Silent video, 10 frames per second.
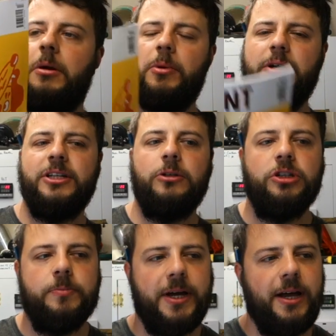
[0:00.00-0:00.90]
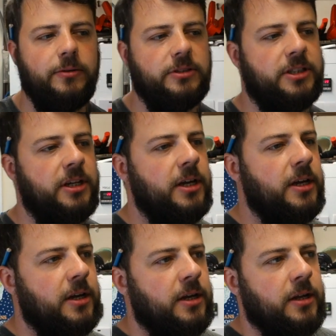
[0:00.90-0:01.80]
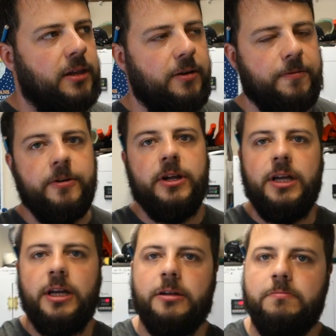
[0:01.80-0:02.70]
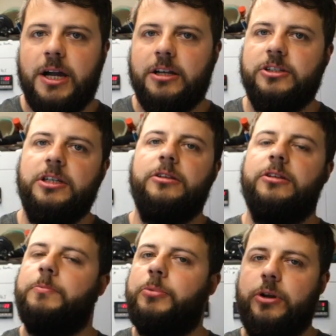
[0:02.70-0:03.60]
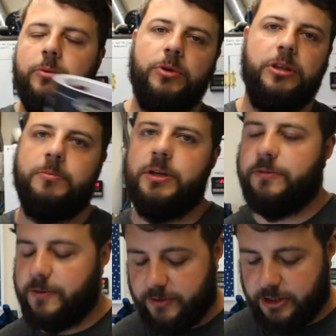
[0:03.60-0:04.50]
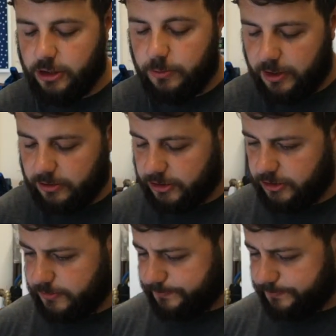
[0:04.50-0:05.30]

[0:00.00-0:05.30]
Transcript: you remember I told you about that free magazine that they put in with the Beer 52 boxes?